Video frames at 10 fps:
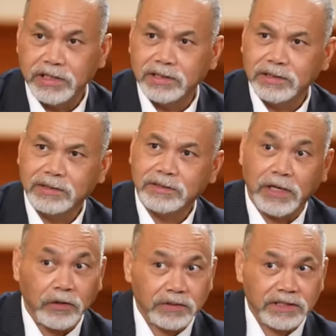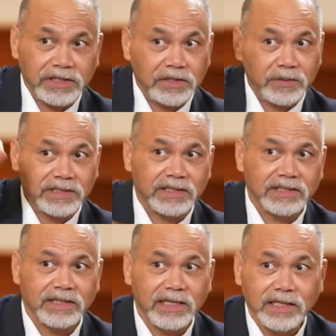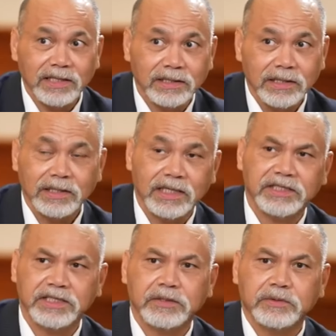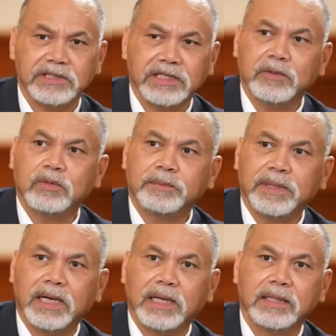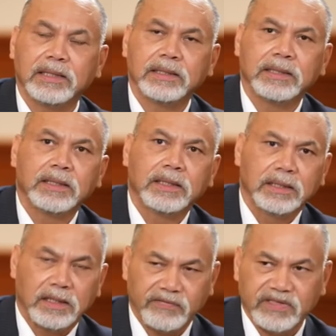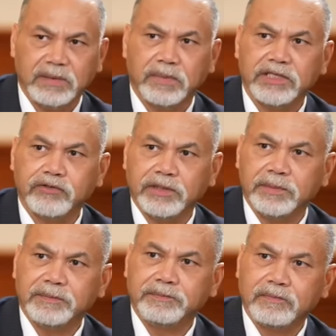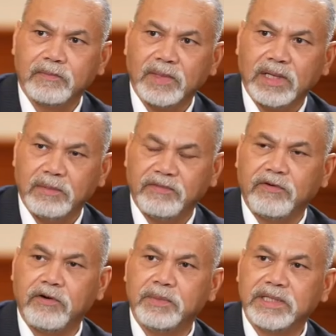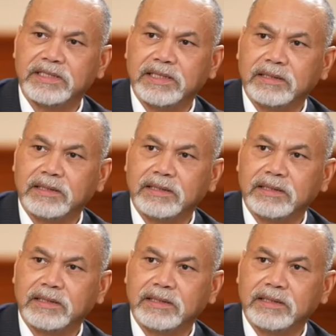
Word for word: they mm -hmm. don't see you as a senior, they see you as an equal partner. I've seen my treatment. I'm a foreign minister,